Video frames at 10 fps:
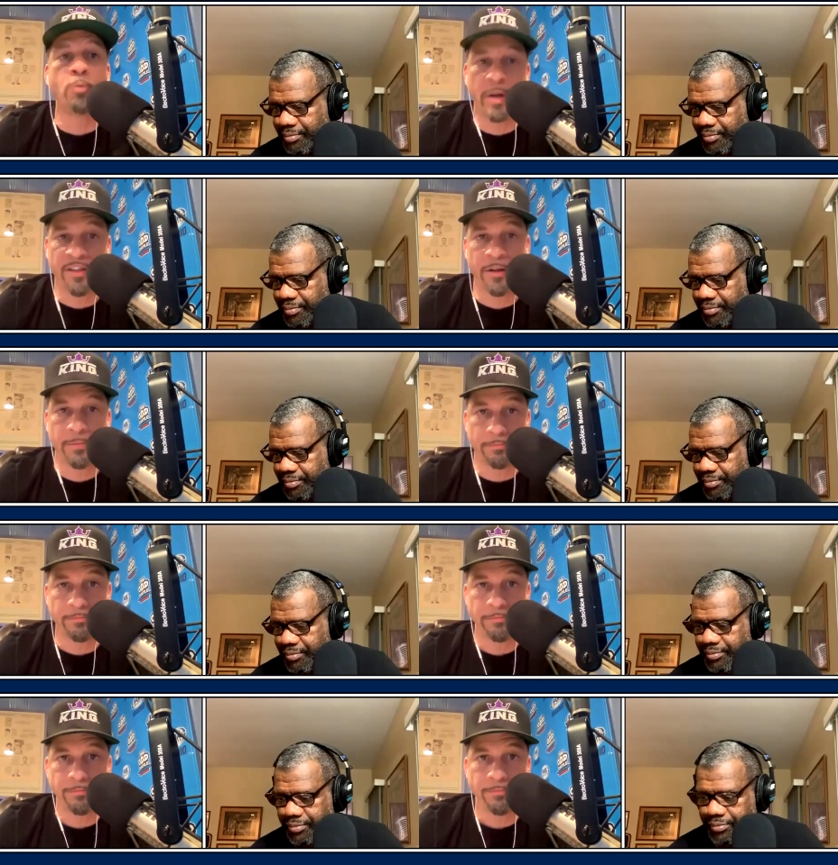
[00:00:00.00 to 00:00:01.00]
Speaker 1: run with it.
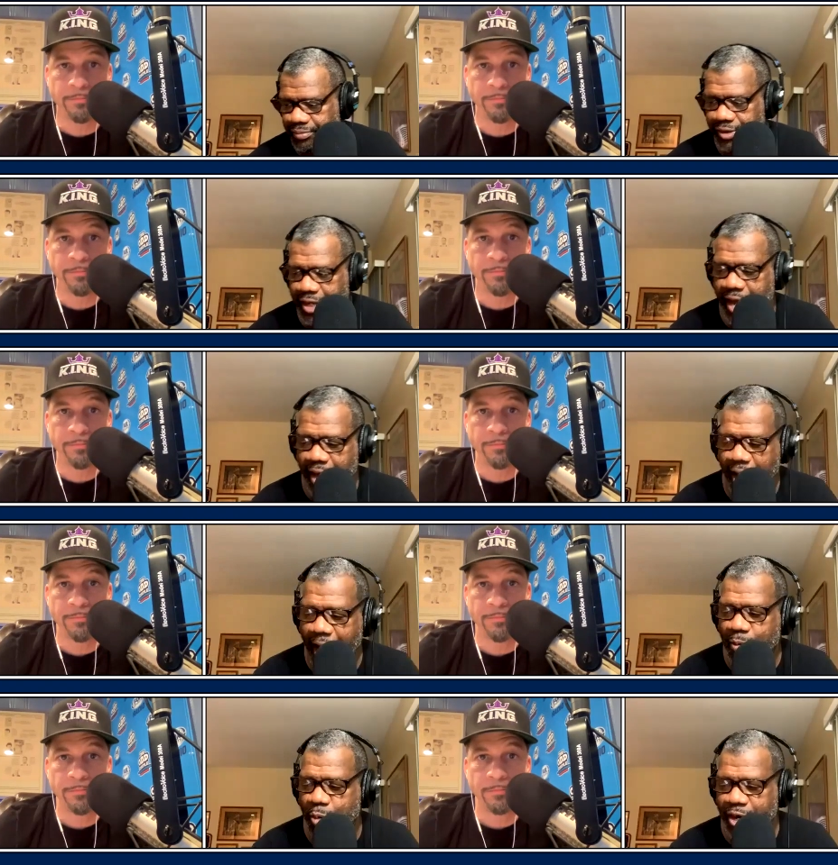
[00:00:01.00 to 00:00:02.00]
Speaker 2: Yeah,
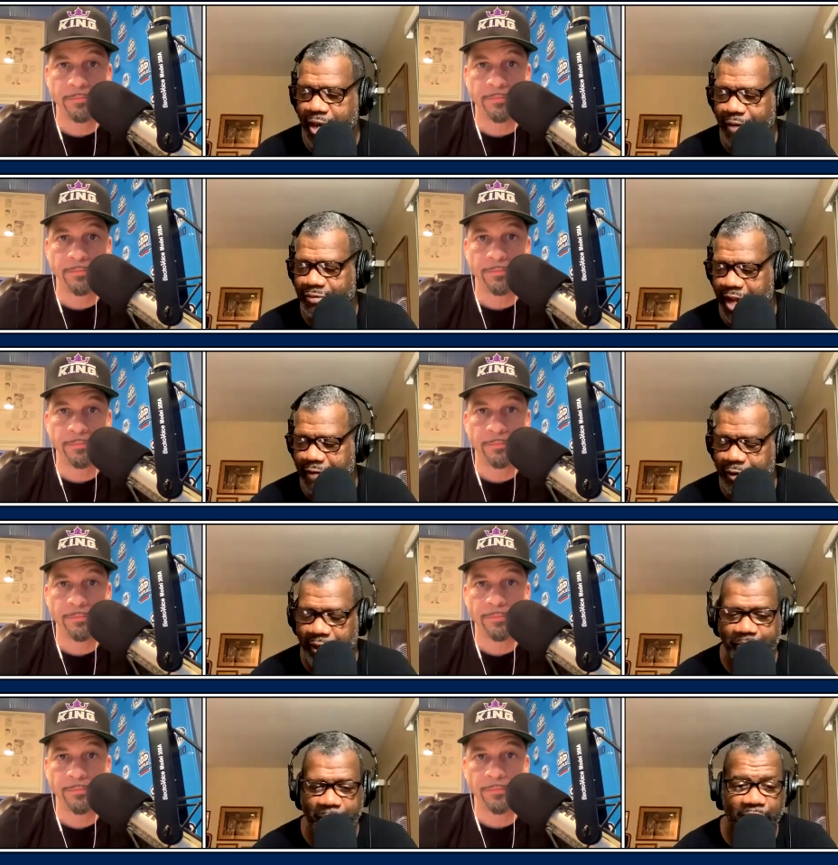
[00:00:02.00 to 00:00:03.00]
I would have
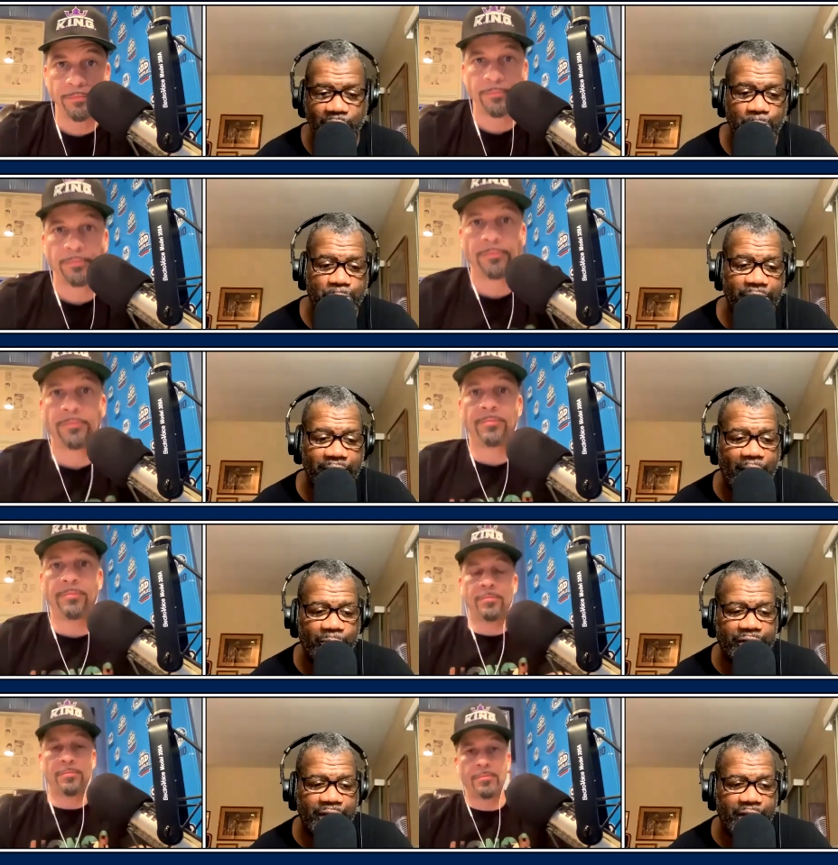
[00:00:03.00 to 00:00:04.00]
definitely, because you put it
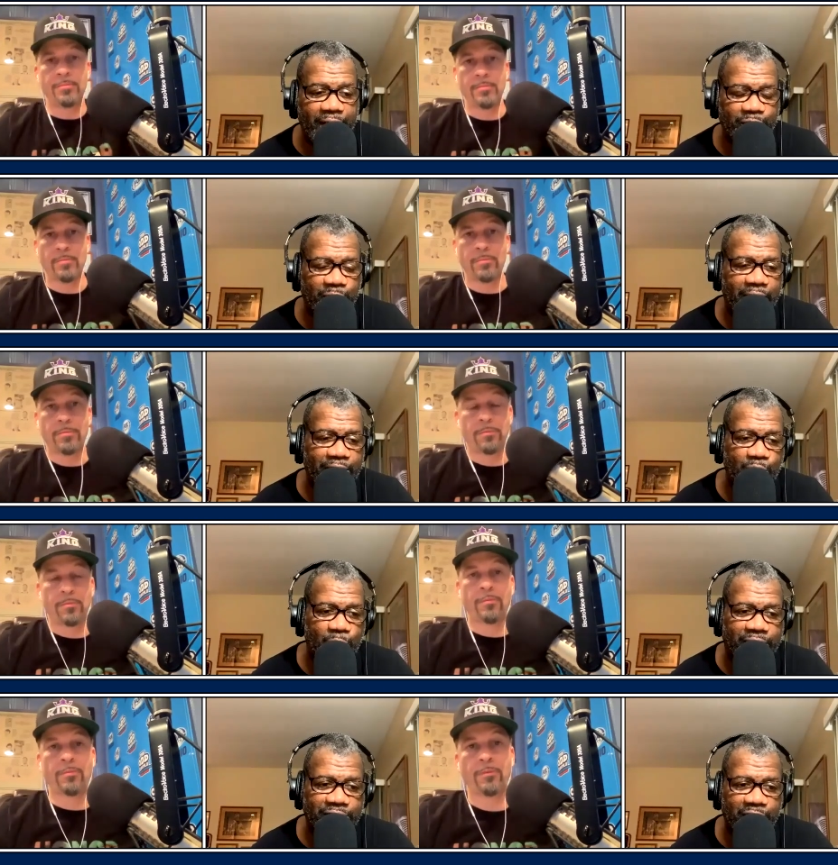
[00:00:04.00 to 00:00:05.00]
out there and you let it
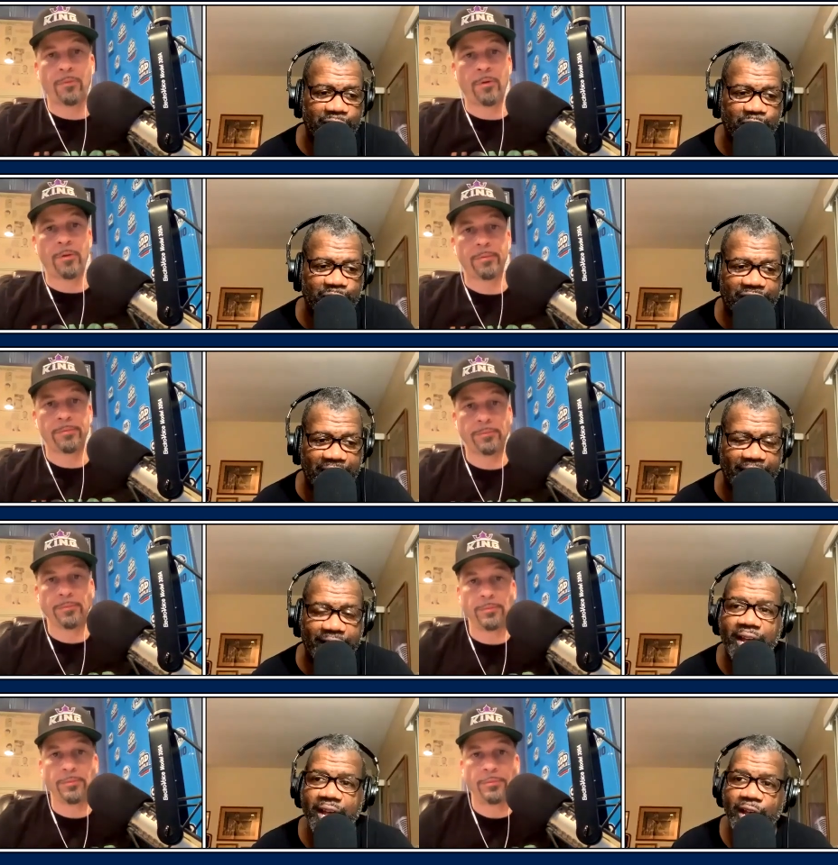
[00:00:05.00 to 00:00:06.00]
know it gets under your
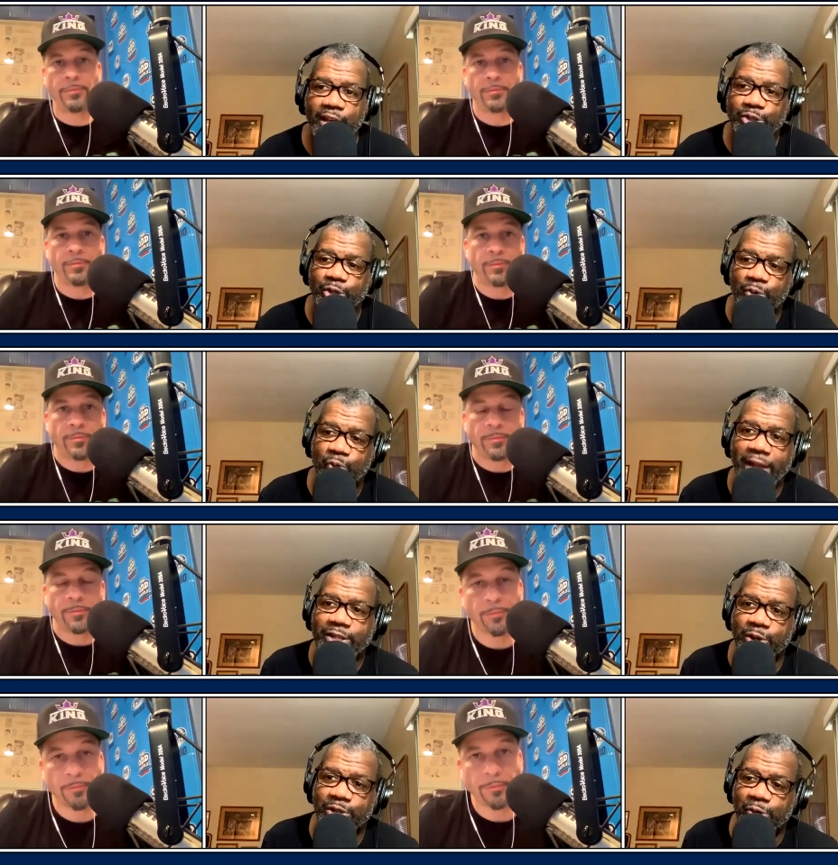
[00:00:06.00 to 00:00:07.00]
skin. So you're
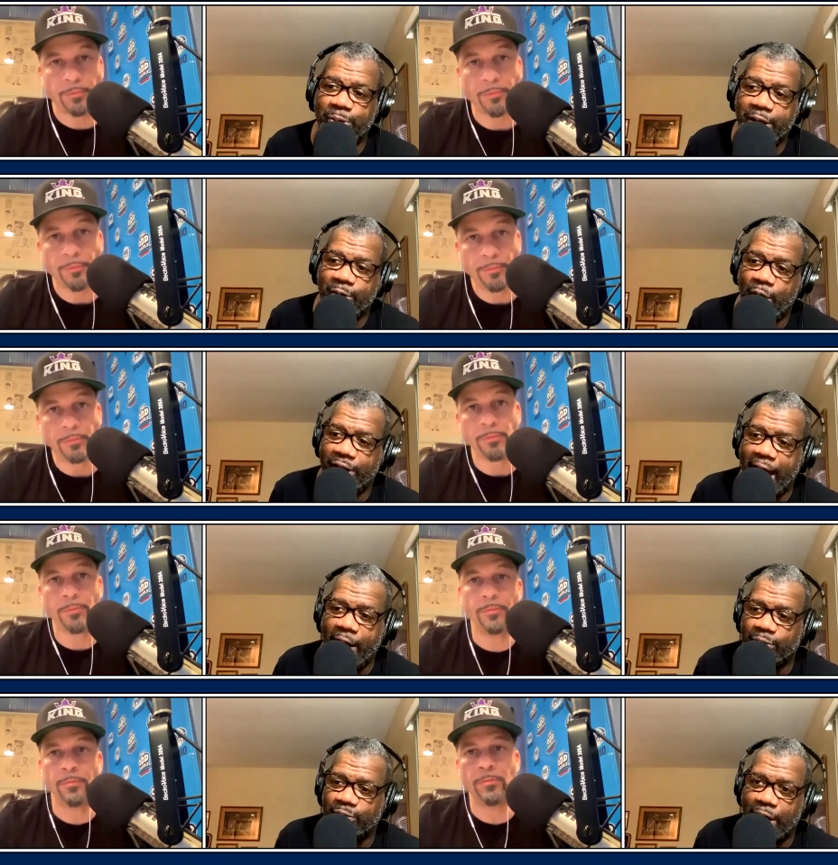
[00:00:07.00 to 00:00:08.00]
right, Chris. From here on
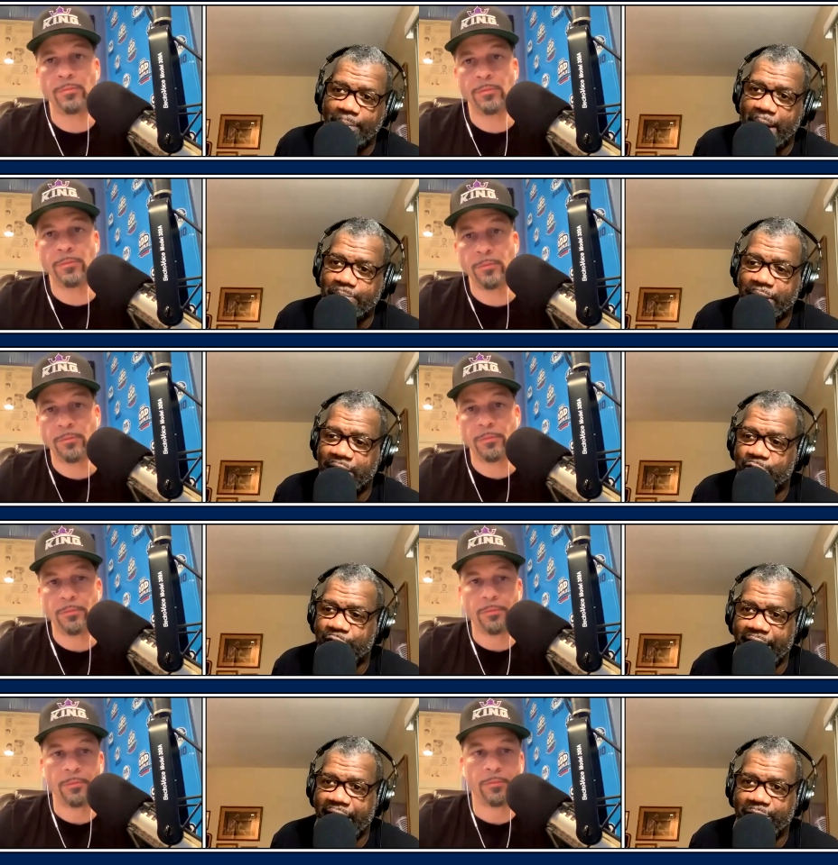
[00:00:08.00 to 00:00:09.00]
out, that might be the
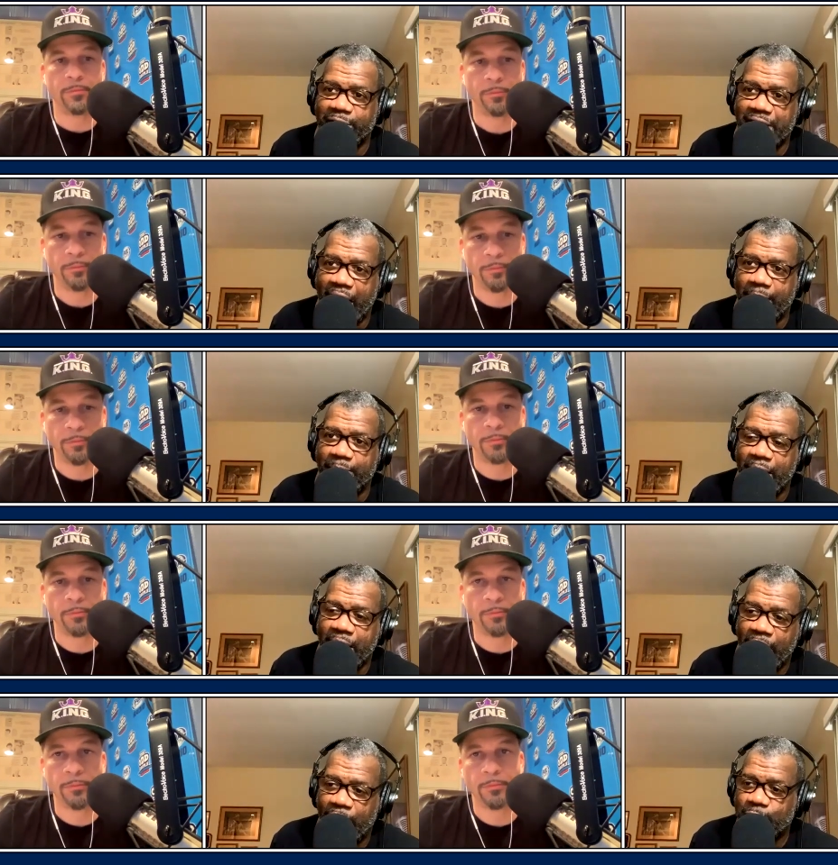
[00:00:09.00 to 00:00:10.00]
chant every time,
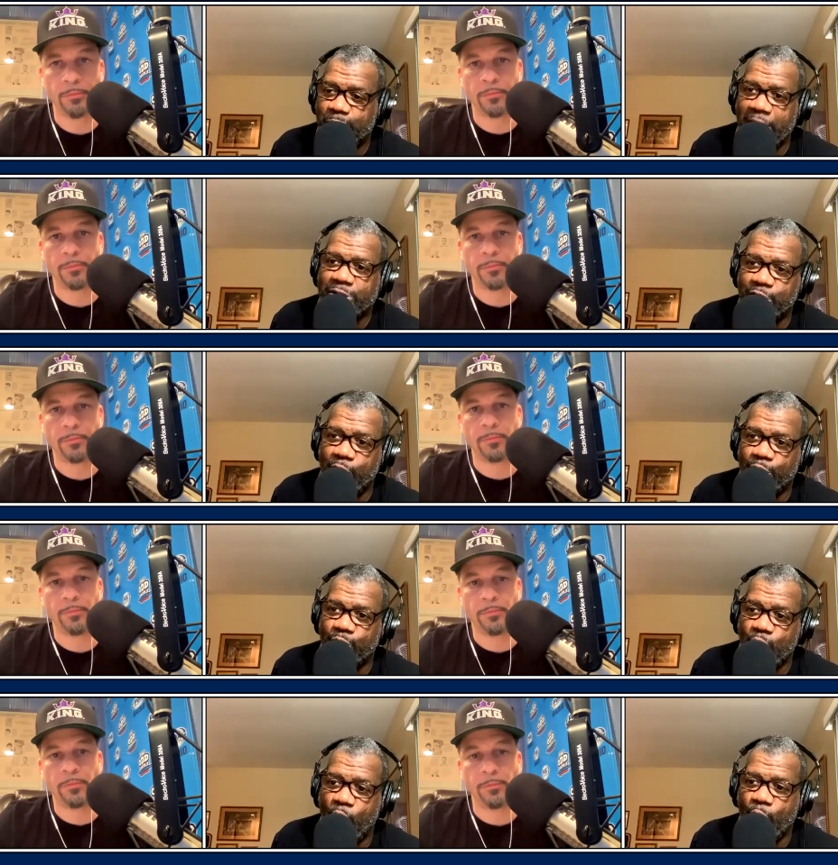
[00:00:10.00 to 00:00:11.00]
especially on
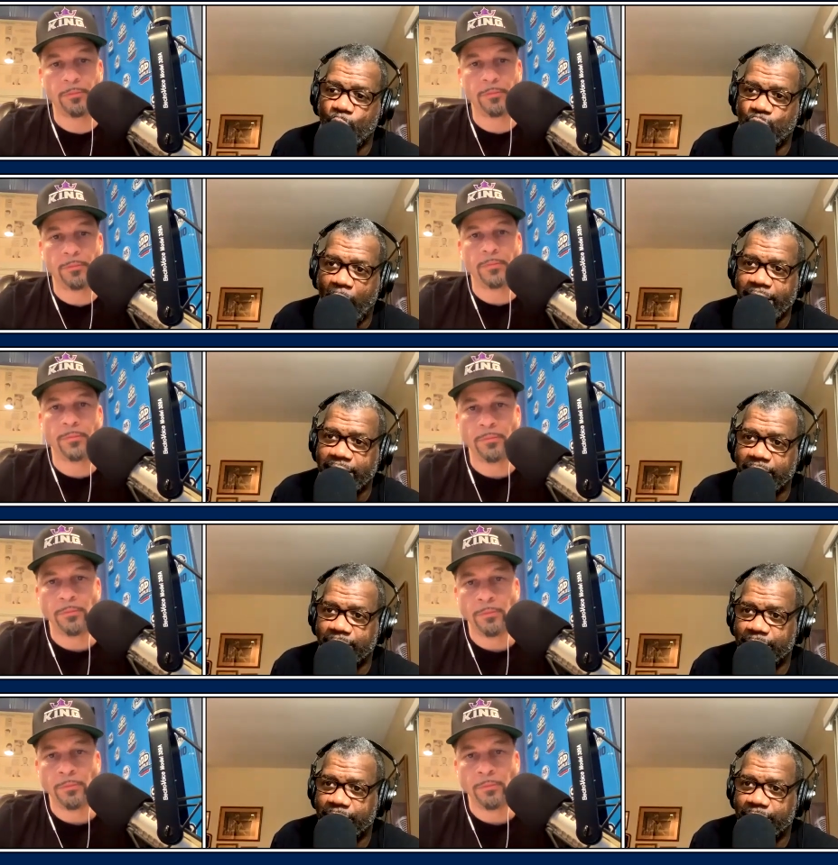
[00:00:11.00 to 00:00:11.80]
the road, right?